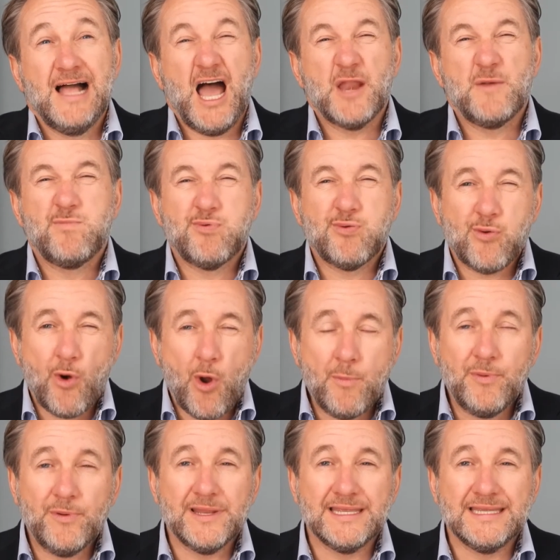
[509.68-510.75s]
I'd
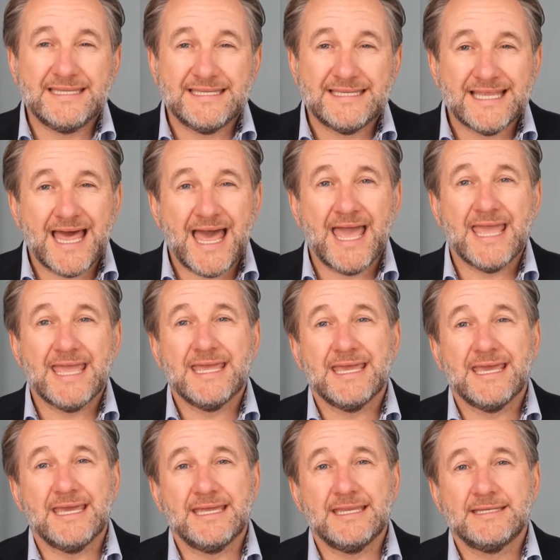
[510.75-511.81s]
probably say
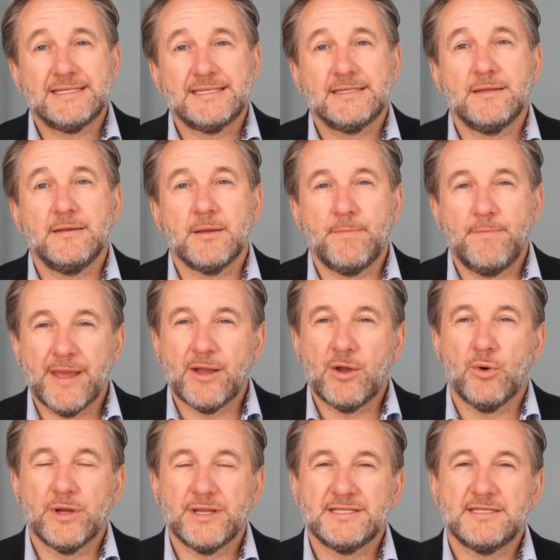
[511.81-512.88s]
it's
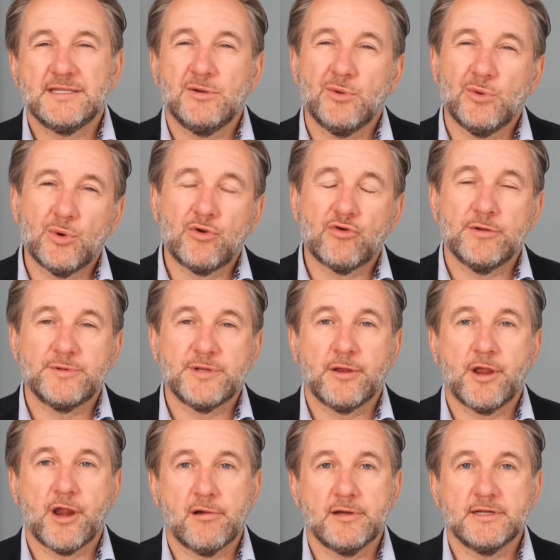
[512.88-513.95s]
Bitcoin still, or
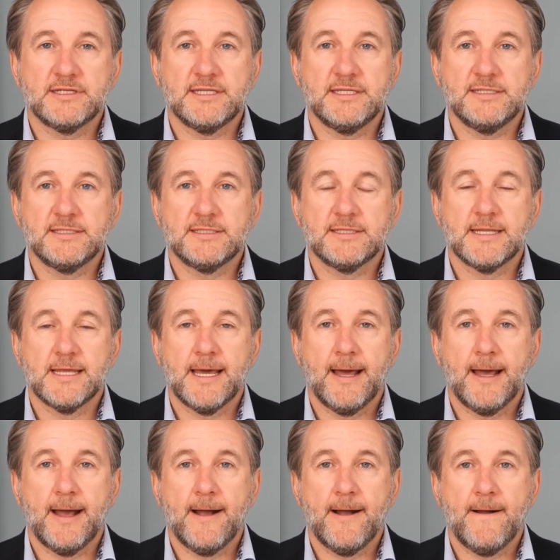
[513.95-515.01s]
cryptocurrencies.
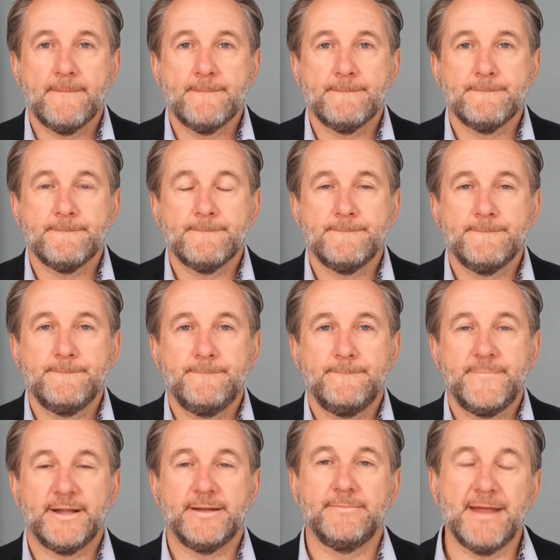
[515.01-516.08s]

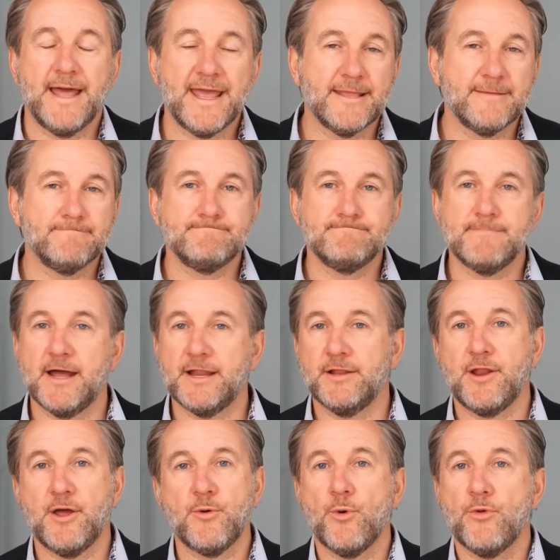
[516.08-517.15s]
But hey, I
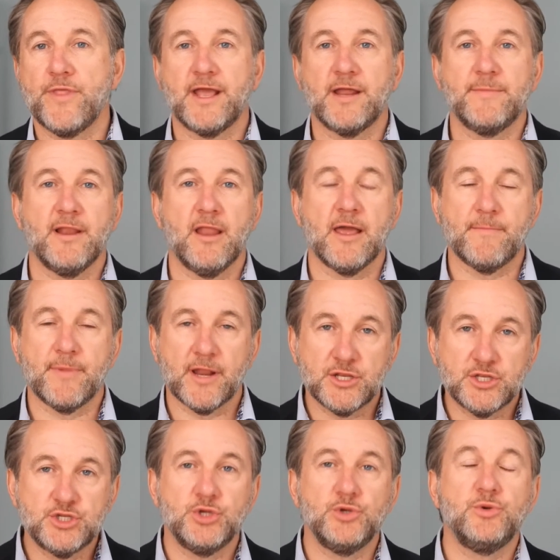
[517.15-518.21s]
don't know what they're going to be like, but I
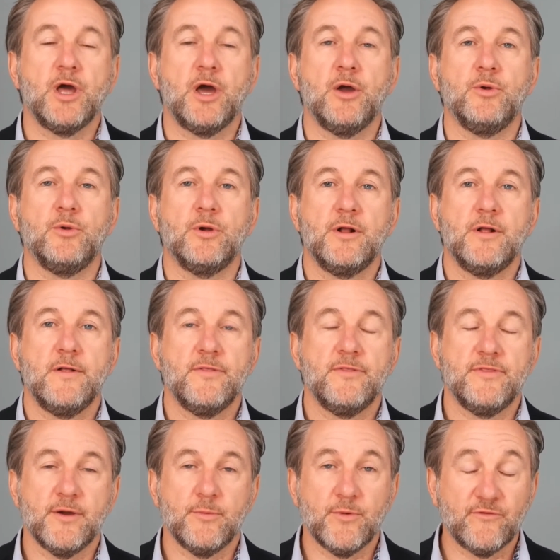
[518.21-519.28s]
do know
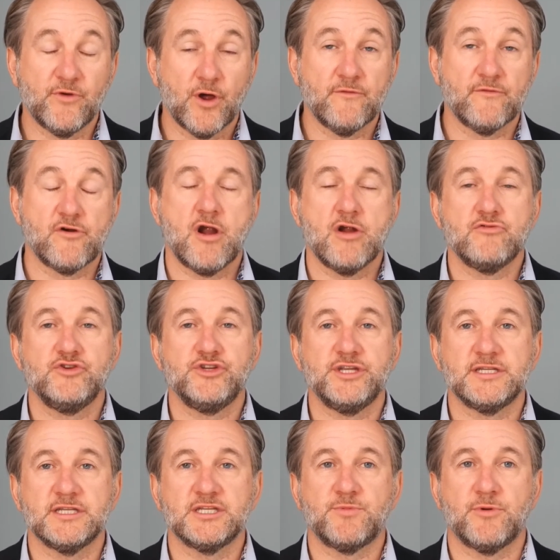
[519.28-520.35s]
that we've got over 100
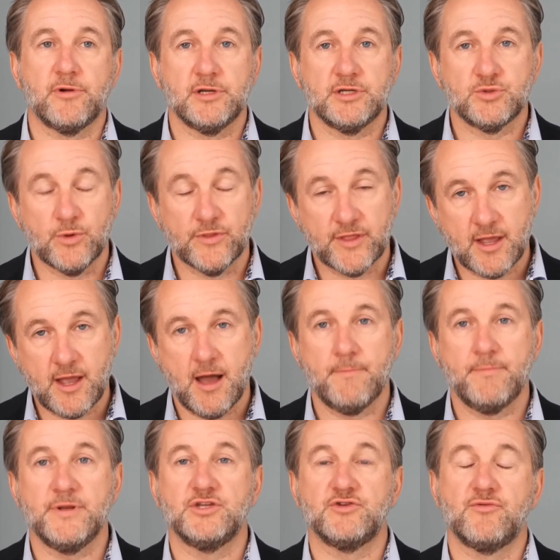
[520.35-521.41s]
years experience with
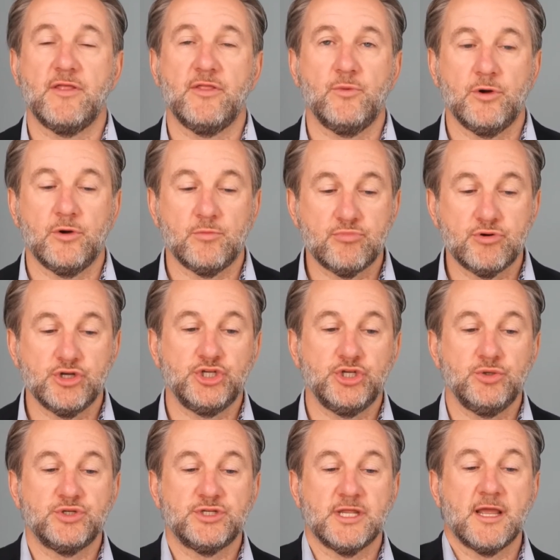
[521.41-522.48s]
companies around the world
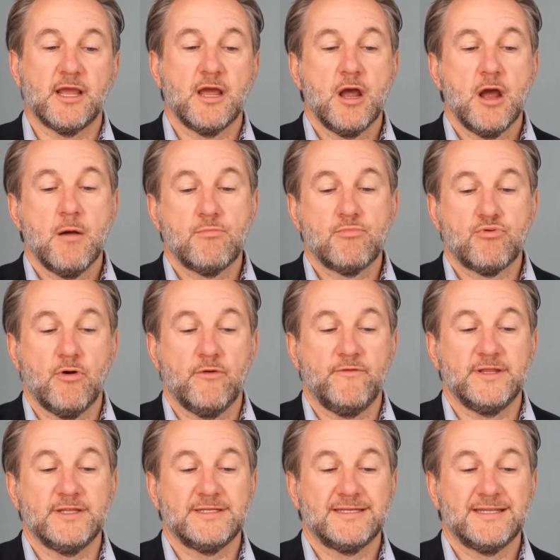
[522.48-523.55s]
producing
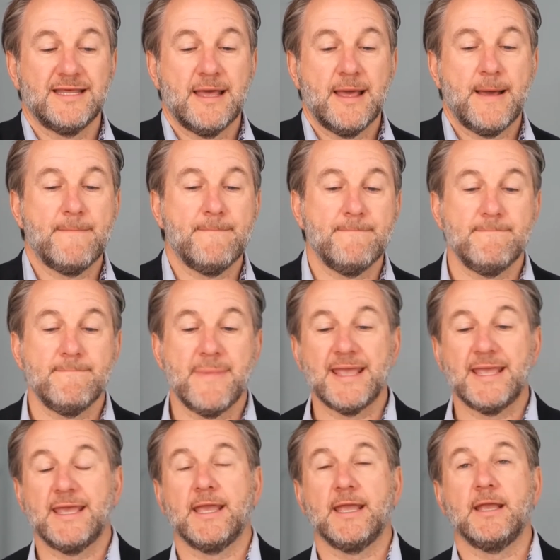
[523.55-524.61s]
profits,
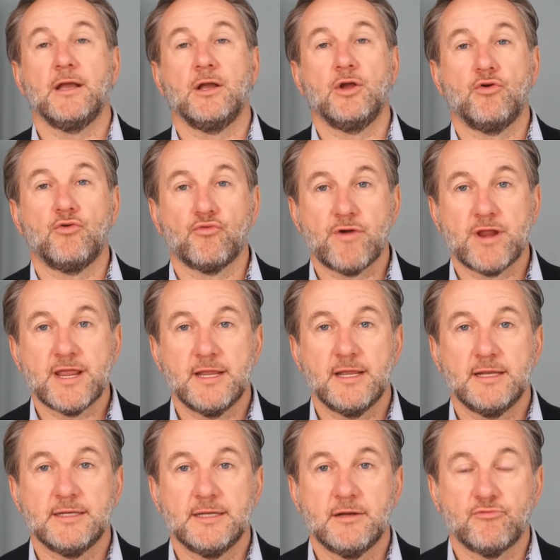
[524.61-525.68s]
making great
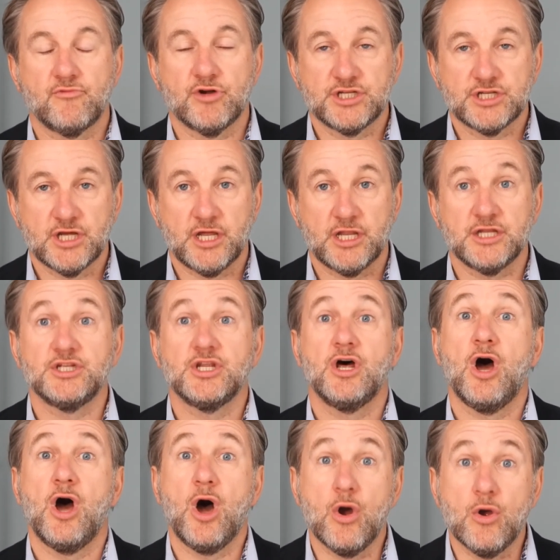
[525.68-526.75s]
returns
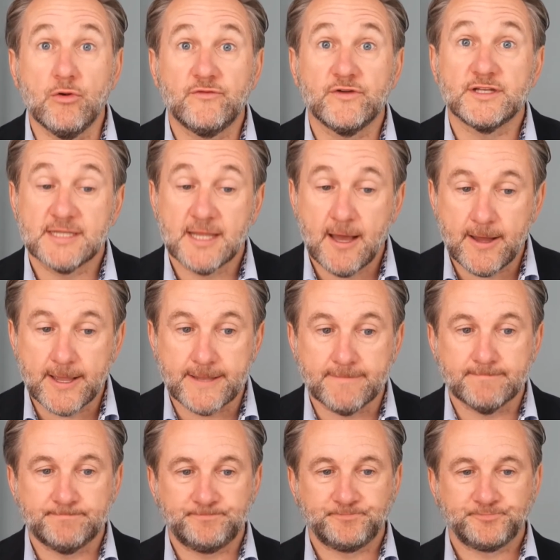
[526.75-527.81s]
over time.